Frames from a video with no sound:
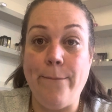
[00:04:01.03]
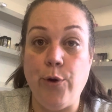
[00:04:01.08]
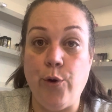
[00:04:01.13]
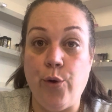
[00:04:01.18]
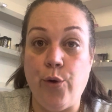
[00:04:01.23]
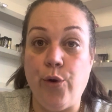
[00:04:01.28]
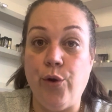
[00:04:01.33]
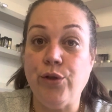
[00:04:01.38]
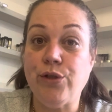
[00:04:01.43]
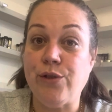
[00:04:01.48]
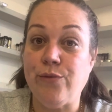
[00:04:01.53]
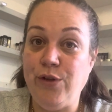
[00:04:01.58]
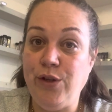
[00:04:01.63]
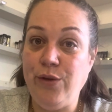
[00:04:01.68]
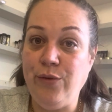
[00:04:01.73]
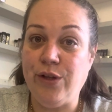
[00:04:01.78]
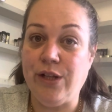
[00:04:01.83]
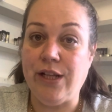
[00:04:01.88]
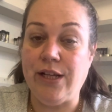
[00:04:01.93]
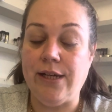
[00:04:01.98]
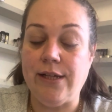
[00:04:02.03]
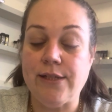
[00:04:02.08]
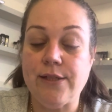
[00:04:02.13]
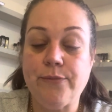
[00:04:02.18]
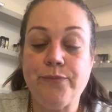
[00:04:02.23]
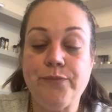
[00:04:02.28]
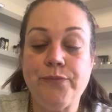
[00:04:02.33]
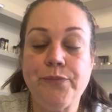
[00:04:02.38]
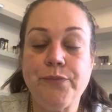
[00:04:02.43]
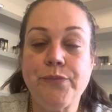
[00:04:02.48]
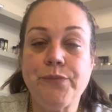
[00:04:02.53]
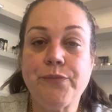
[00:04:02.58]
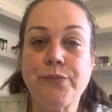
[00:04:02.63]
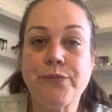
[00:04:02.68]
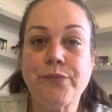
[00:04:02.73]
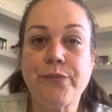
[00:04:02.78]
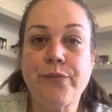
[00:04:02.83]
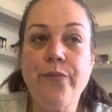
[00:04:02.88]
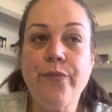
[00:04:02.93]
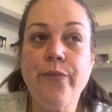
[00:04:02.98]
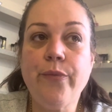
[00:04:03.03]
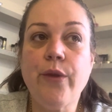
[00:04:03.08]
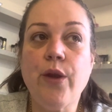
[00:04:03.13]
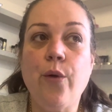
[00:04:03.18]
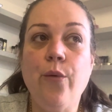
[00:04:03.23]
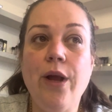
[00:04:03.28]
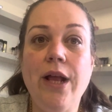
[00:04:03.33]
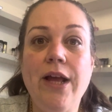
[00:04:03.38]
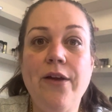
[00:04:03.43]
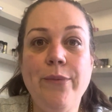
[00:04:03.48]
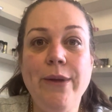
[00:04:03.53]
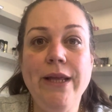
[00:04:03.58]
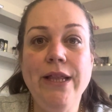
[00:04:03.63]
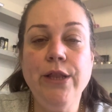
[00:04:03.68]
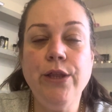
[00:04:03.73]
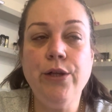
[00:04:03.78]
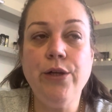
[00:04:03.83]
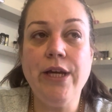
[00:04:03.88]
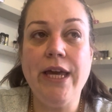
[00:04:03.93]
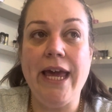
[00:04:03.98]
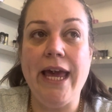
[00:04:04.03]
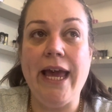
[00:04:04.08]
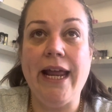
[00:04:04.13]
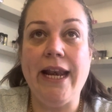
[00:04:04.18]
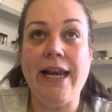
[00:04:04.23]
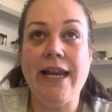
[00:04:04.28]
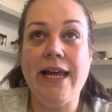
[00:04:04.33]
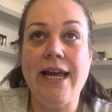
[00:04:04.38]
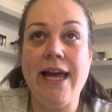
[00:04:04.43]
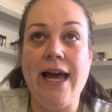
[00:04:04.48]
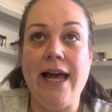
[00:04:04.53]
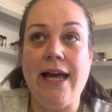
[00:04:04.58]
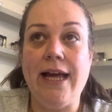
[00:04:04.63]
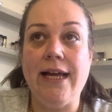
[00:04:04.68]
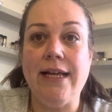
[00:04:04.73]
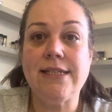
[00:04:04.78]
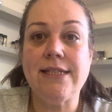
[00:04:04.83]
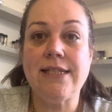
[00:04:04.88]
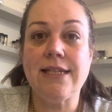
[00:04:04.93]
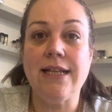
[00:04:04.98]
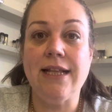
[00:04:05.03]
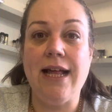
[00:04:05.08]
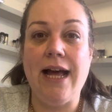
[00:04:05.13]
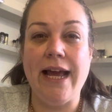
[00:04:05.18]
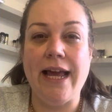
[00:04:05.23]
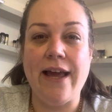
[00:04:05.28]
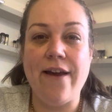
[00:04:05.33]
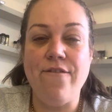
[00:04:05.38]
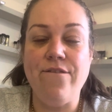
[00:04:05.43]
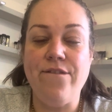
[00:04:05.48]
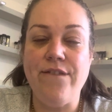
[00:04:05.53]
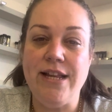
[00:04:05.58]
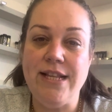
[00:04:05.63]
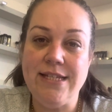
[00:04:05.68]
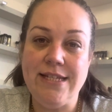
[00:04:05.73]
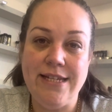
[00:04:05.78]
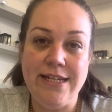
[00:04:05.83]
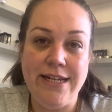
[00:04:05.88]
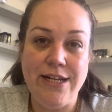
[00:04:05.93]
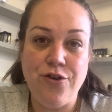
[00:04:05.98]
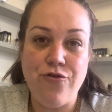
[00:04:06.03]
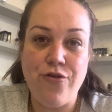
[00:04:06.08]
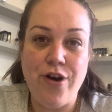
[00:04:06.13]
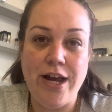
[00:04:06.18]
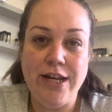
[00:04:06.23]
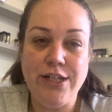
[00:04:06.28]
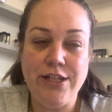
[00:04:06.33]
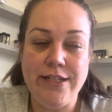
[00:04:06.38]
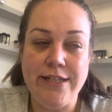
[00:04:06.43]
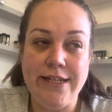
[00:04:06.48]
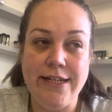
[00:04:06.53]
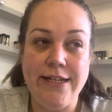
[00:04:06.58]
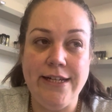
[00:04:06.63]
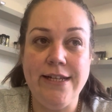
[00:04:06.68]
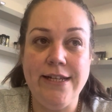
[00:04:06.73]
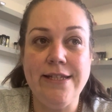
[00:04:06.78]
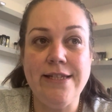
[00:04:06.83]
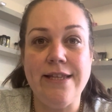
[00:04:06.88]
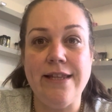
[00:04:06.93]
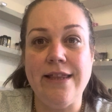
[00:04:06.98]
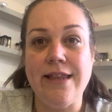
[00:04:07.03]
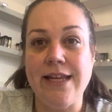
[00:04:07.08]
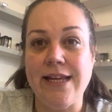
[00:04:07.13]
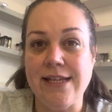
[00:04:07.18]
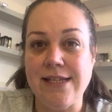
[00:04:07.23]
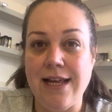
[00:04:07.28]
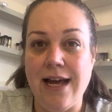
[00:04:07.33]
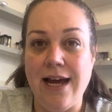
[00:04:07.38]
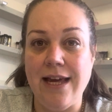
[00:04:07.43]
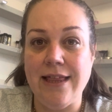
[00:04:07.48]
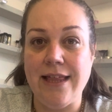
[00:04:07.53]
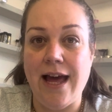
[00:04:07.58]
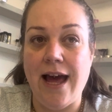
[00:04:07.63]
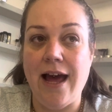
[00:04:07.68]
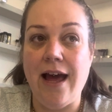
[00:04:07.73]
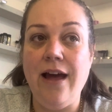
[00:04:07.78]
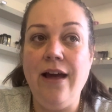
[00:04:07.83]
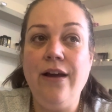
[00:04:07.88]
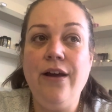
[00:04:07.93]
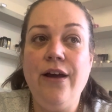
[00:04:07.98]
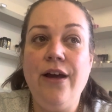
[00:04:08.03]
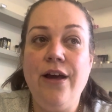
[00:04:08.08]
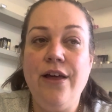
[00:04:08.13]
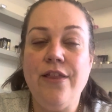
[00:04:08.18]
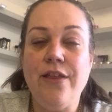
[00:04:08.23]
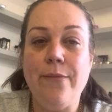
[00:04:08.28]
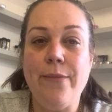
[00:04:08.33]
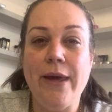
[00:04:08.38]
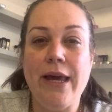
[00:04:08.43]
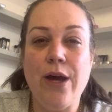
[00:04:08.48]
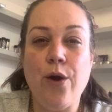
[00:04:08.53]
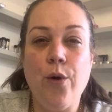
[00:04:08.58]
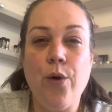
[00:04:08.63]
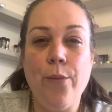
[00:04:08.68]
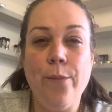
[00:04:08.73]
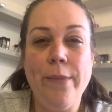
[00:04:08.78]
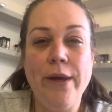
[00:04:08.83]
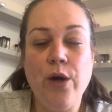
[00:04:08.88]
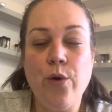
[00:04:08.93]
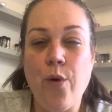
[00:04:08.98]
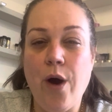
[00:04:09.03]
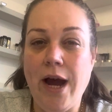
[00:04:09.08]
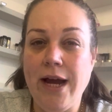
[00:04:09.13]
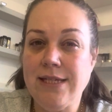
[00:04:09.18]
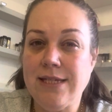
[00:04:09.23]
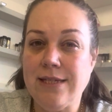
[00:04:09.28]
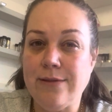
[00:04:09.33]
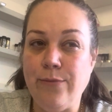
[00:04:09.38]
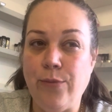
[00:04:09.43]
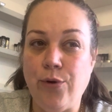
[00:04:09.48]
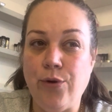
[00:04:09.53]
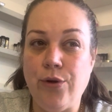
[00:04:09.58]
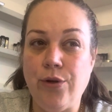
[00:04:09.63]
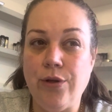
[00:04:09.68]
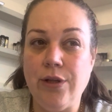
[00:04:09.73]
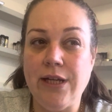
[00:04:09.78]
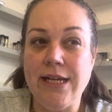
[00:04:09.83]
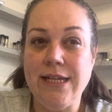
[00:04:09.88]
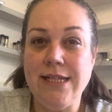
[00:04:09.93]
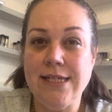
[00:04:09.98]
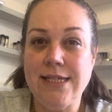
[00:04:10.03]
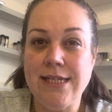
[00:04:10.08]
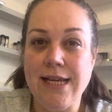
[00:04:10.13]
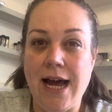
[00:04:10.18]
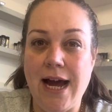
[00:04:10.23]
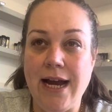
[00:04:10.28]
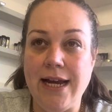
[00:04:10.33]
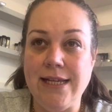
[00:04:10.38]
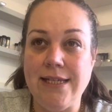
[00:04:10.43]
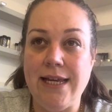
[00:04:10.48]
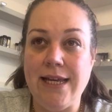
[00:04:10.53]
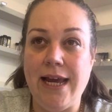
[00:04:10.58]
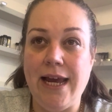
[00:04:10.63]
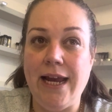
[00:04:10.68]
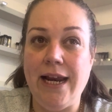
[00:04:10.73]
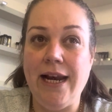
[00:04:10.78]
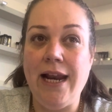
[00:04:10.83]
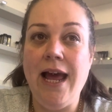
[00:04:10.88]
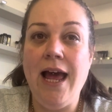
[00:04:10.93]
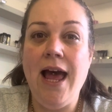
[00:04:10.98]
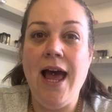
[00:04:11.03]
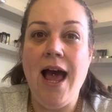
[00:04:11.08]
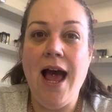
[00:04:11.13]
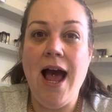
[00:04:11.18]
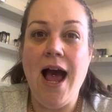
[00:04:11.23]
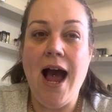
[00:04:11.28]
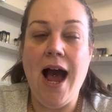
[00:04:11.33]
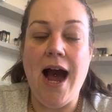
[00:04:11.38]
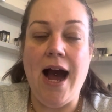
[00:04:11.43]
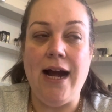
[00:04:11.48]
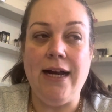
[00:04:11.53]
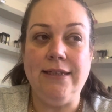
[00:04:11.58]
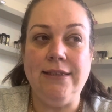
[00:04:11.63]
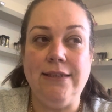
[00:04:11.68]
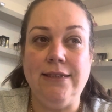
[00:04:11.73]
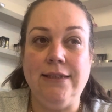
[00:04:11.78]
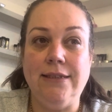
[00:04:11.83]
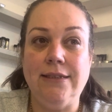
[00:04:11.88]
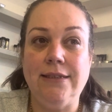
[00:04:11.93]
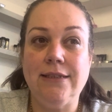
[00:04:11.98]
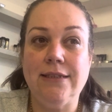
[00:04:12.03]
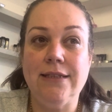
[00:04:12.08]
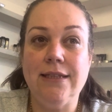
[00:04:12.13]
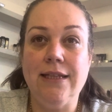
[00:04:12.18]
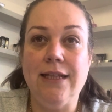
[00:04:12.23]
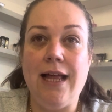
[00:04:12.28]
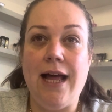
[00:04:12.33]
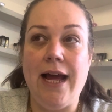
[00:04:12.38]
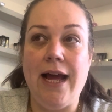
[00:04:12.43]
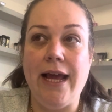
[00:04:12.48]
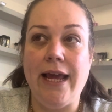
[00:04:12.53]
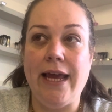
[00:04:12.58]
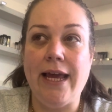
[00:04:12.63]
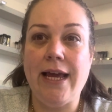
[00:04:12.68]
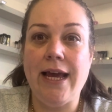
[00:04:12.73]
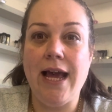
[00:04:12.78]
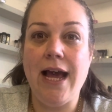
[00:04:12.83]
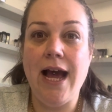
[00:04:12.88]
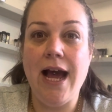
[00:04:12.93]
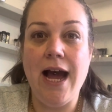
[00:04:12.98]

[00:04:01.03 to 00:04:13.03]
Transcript: bought some new clothes. Well, I've been looking at like Vinted dresses and things like that. They can be quite small in sizing, and like